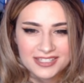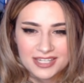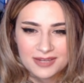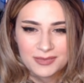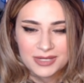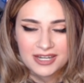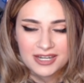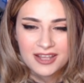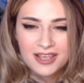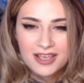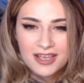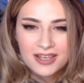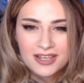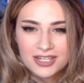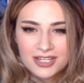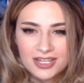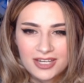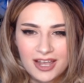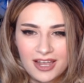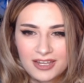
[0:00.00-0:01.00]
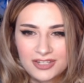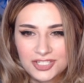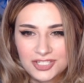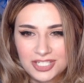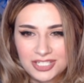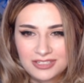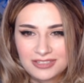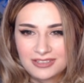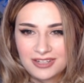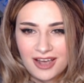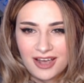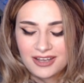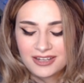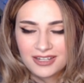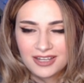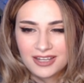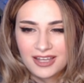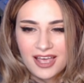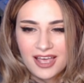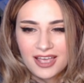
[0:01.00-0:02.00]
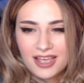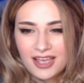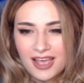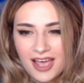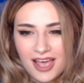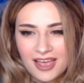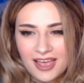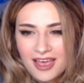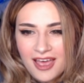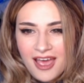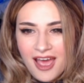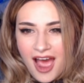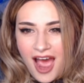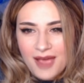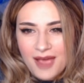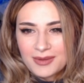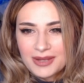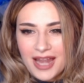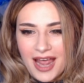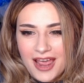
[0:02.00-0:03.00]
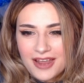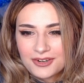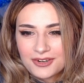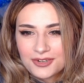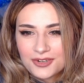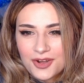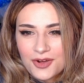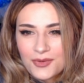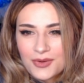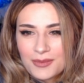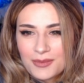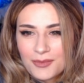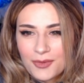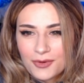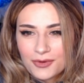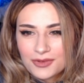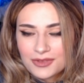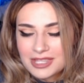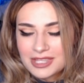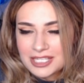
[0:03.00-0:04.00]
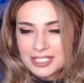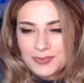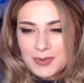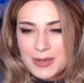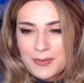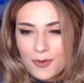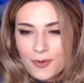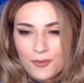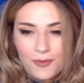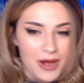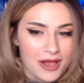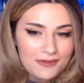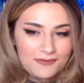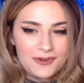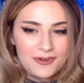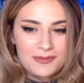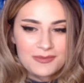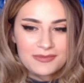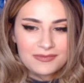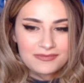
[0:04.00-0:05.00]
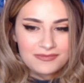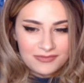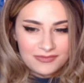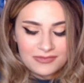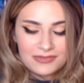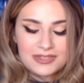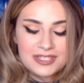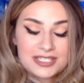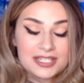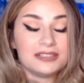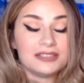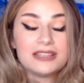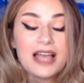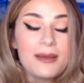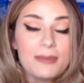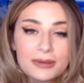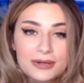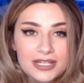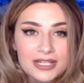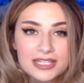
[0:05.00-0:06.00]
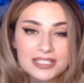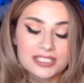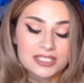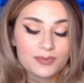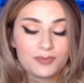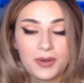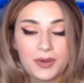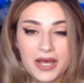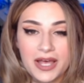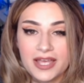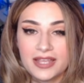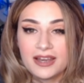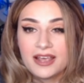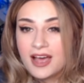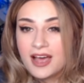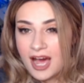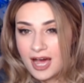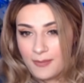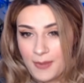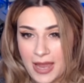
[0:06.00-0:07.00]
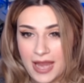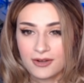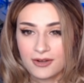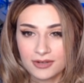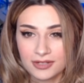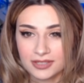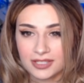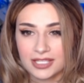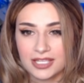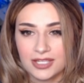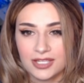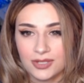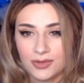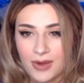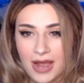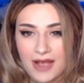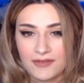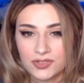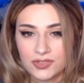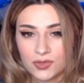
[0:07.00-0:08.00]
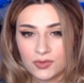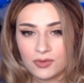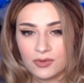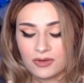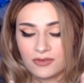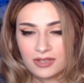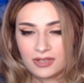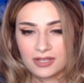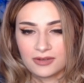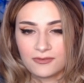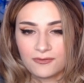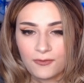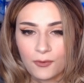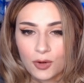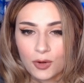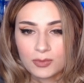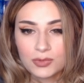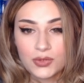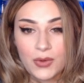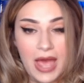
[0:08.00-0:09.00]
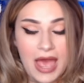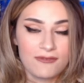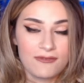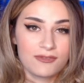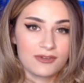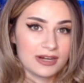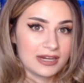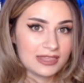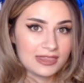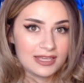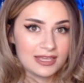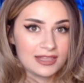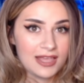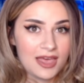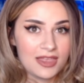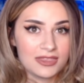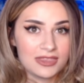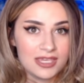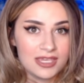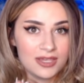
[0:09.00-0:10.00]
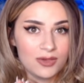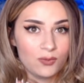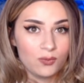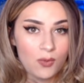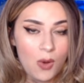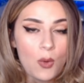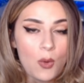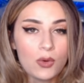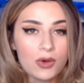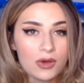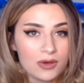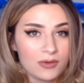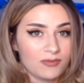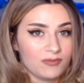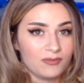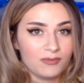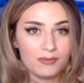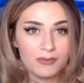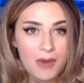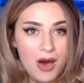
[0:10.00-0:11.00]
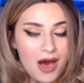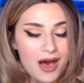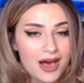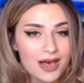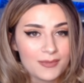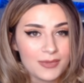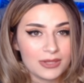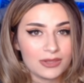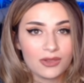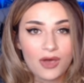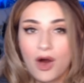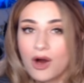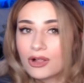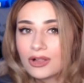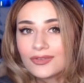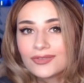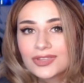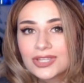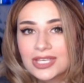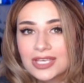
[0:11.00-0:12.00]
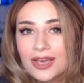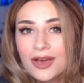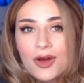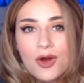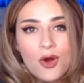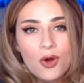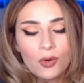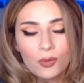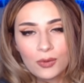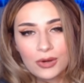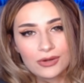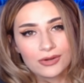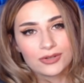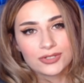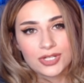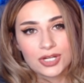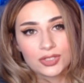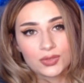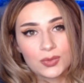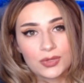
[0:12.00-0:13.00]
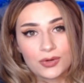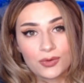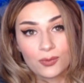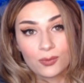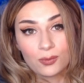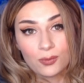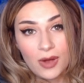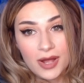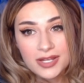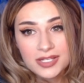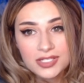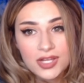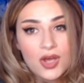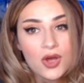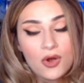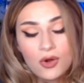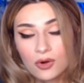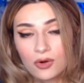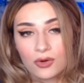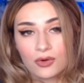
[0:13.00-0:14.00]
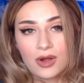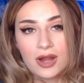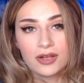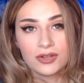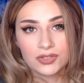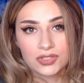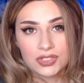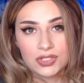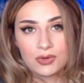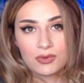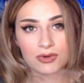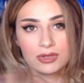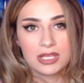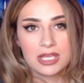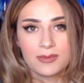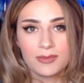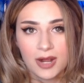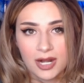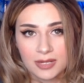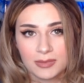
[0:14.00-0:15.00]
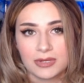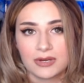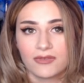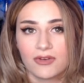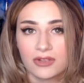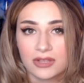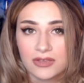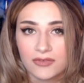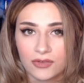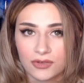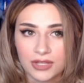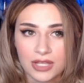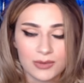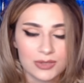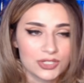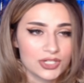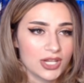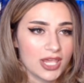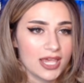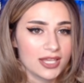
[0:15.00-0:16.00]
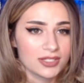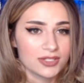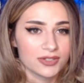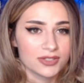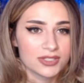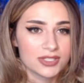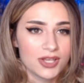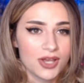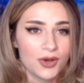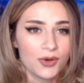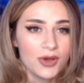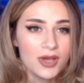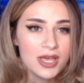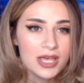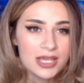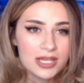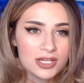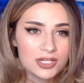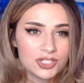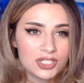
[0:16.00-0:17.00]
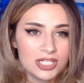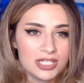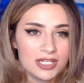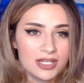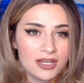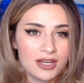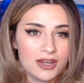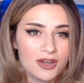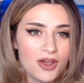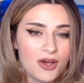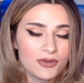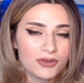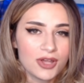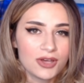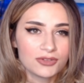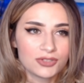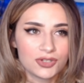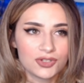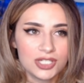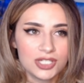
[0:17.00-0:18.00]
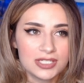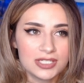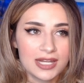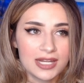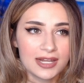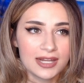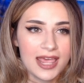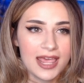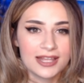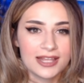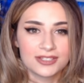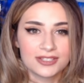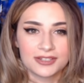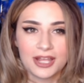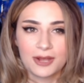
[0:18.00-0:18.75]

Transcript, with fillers: I mean, she, I mean, I don't know what more these people want from celebrities, but apparently you have to conform to everything that the woke mob and all of the weirdos on Twitter want, or else you are the embodiment of all evil and they want you canceled. So she did a no-no, so she's getting canceled.